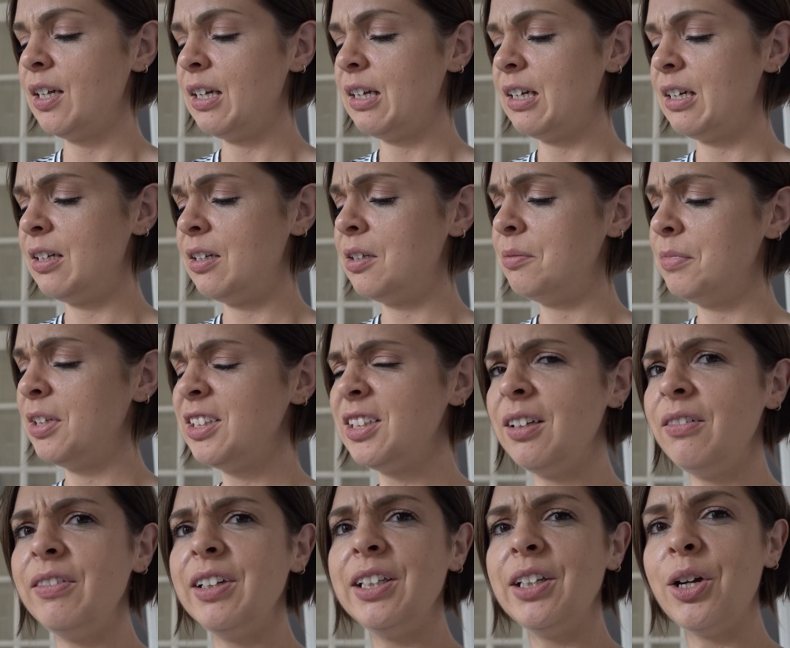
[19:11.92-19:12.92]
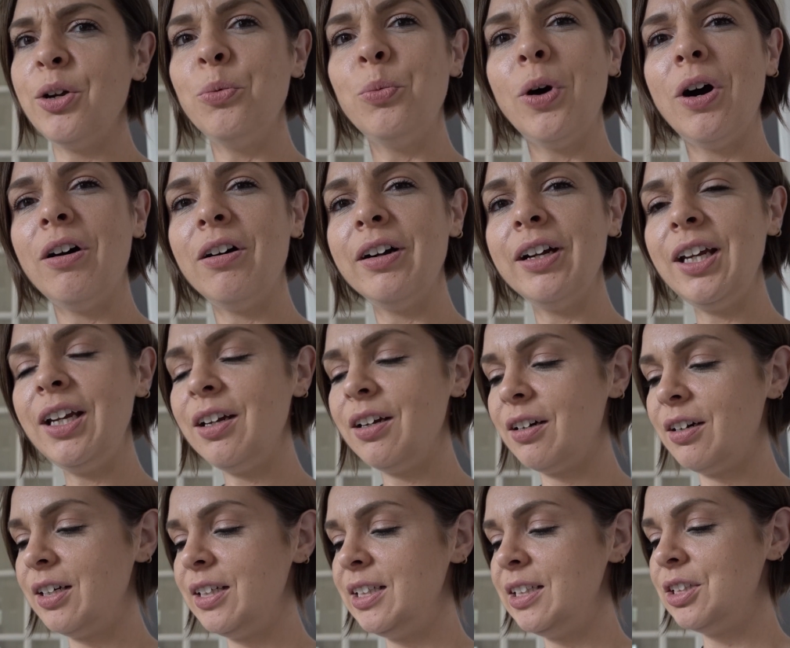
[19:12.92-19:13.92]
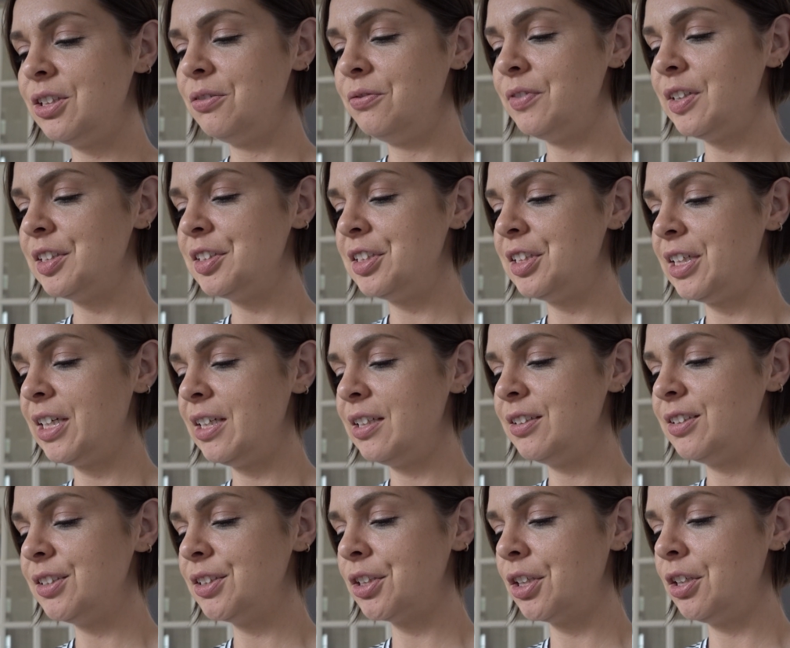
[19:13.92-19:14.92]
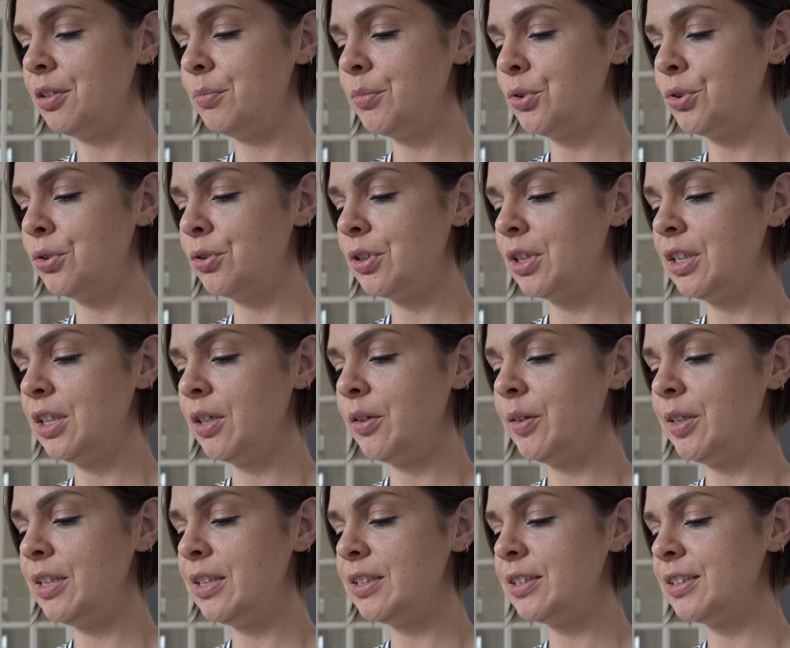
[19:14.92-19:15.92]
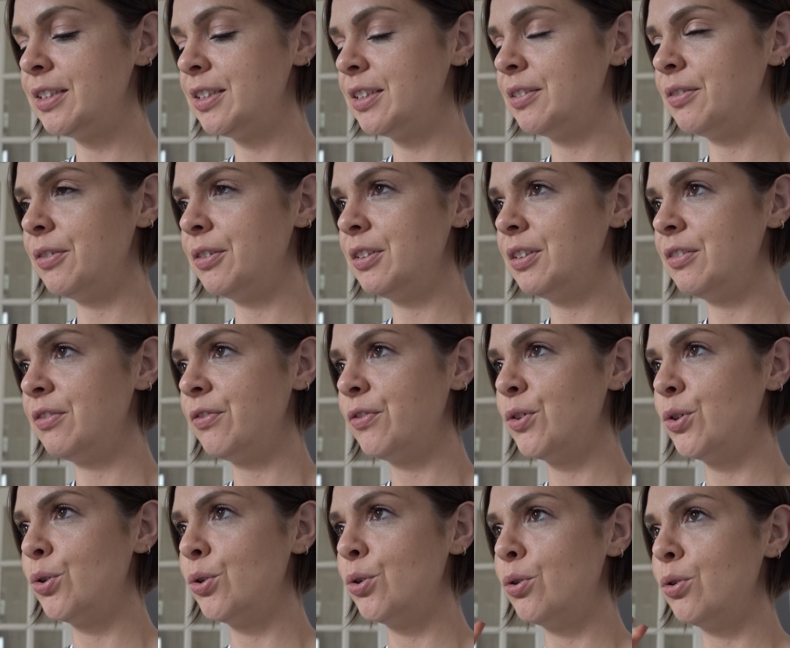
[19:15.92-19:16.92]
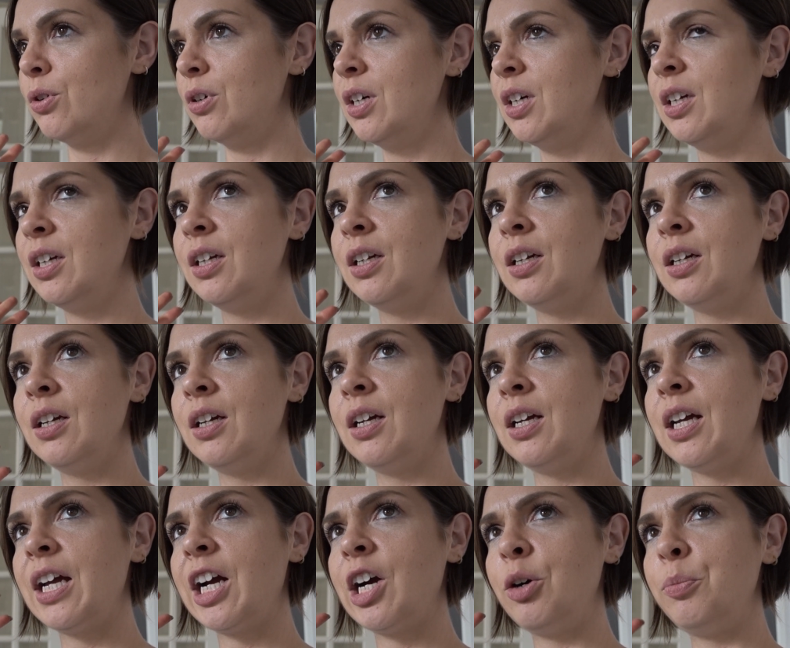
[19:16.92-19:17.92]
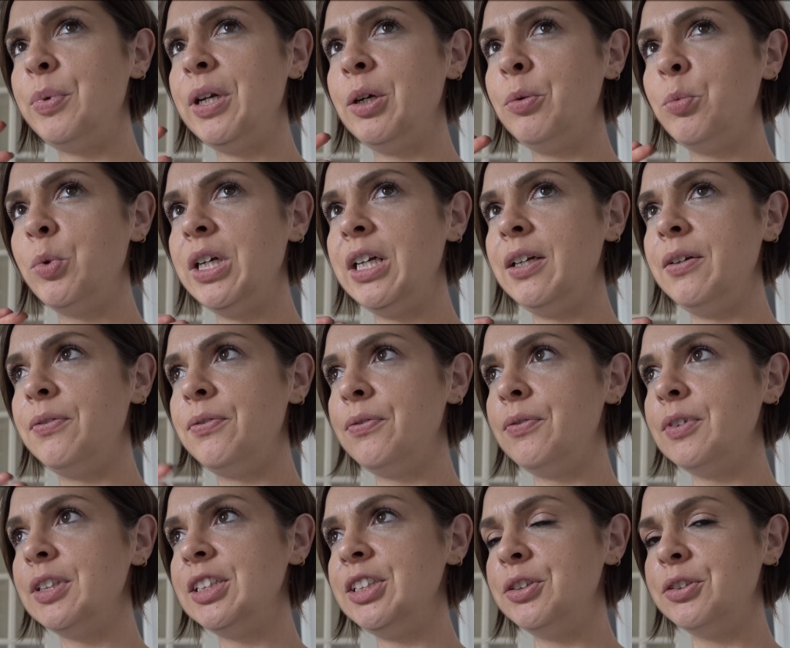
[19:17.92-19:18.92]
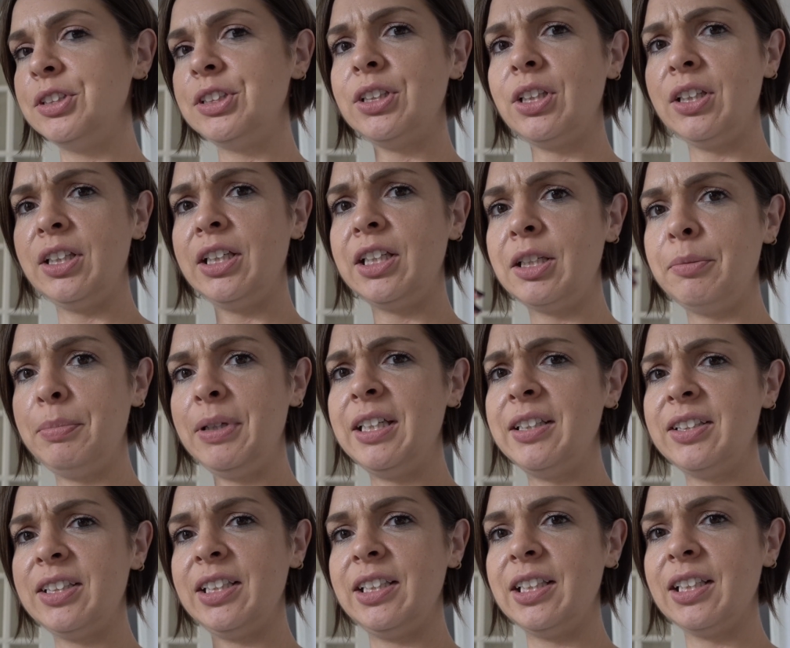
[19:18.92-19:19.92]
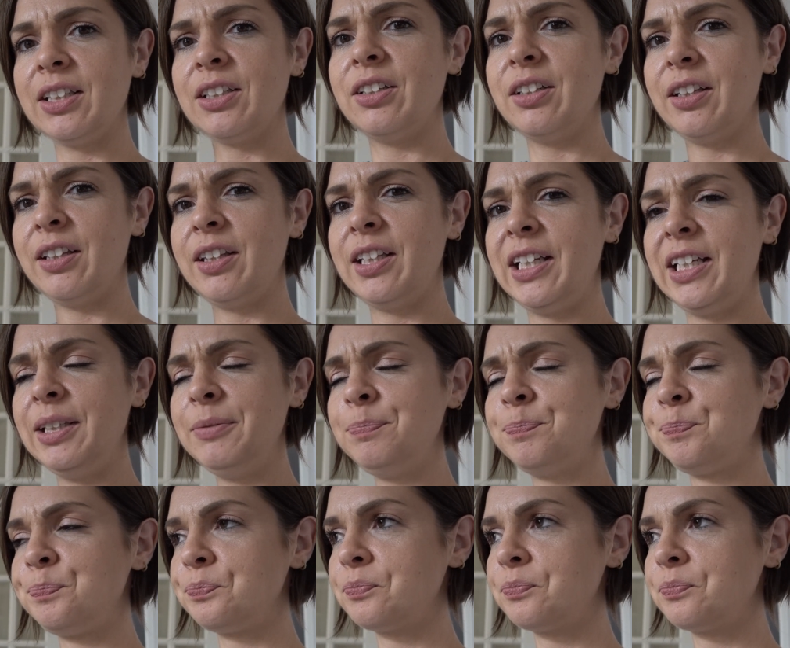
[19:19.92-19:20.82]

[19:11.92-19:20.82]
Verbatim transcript: Um, I don't really know why. I need to investigate the stone more. I know it's for helping with your psychic ability and that kind of thing.